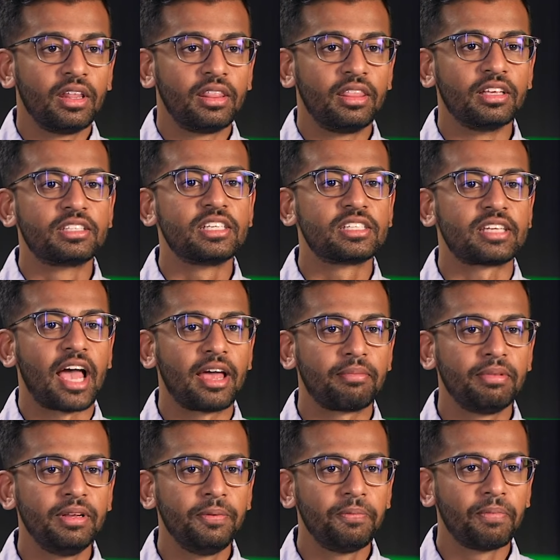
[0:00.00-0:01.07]
the
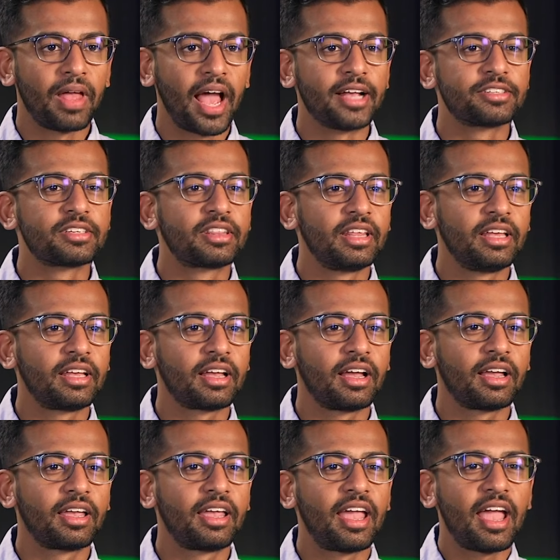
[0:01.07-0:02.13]
sysadmin has to think
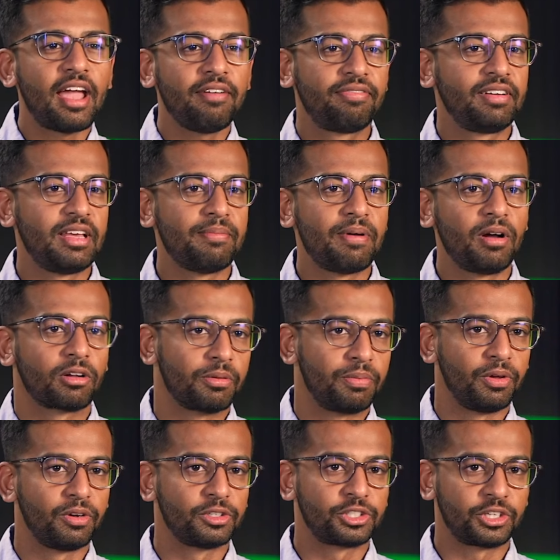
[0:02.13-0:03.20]
carefully about
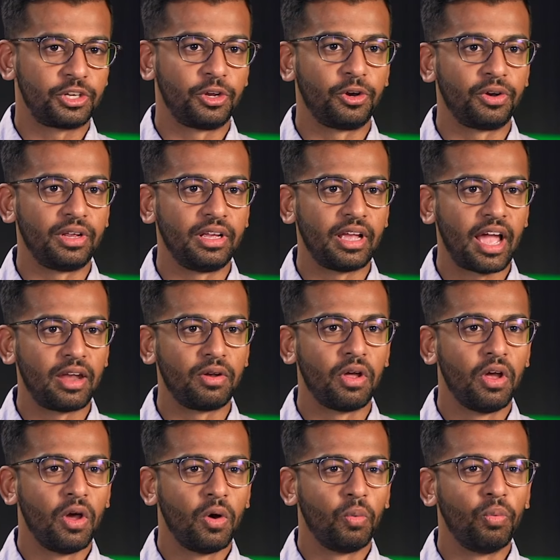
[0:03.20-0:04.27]
computer security and
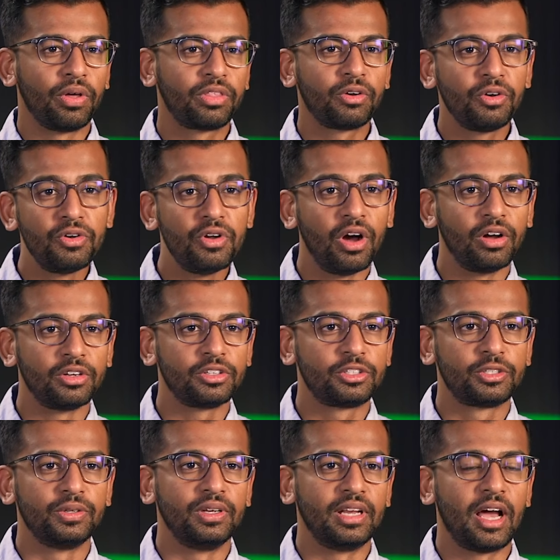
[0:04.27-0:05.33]
whether or not
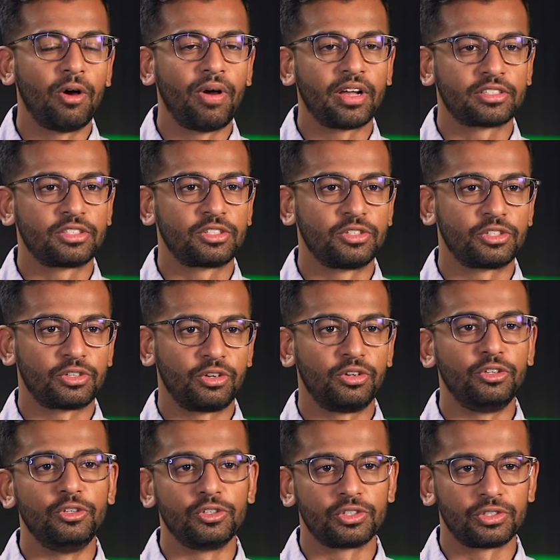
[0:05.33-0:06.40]
to allow access to certain
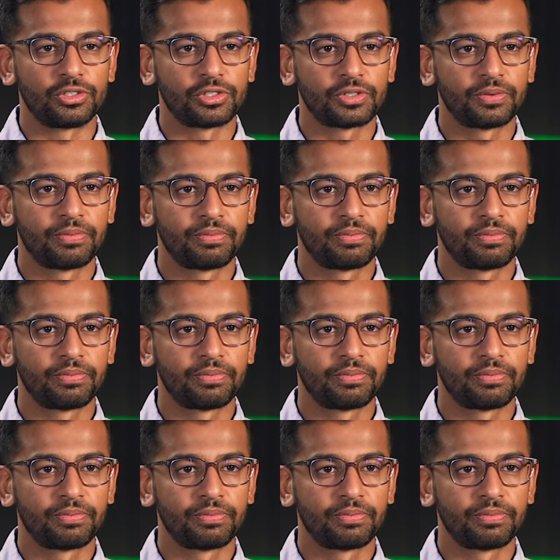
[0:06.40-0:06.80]
users.